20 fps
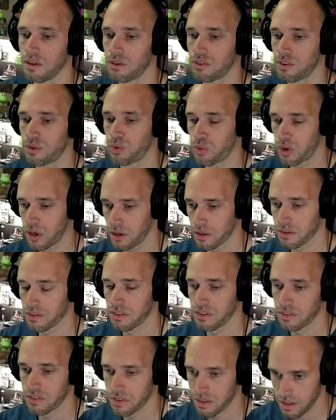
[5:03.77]
So
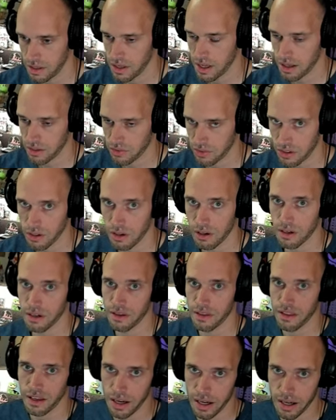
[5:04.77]
Ralts is the next
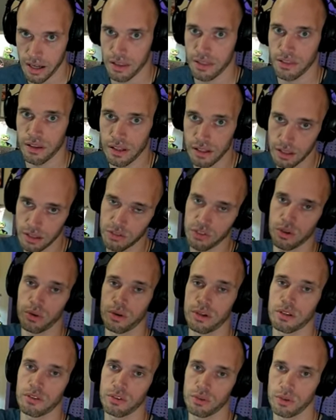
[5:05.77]
car that I think is
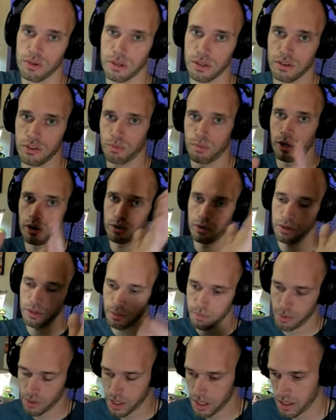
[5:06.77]
going to explode
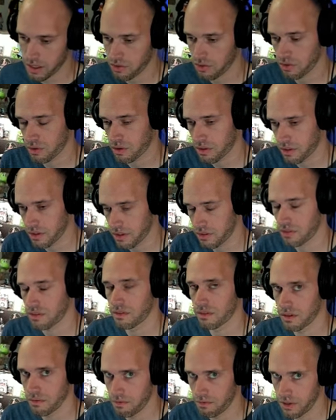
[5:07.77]
in price, or at least
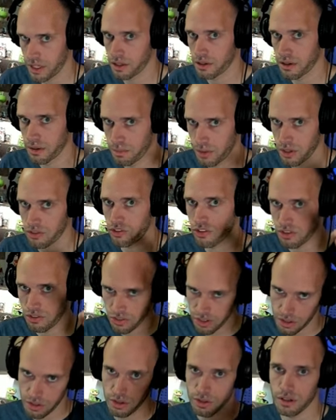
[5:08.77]
very much
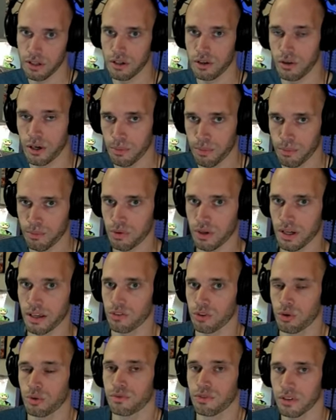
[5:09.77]
continue to go up in
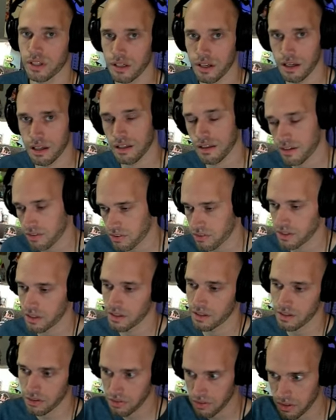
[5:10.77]
price. Hopefully not like
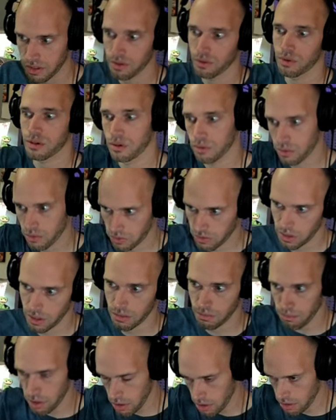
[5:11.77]
Steelix did where it was
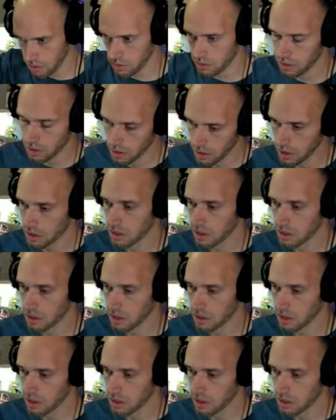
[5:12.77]
like, Bew!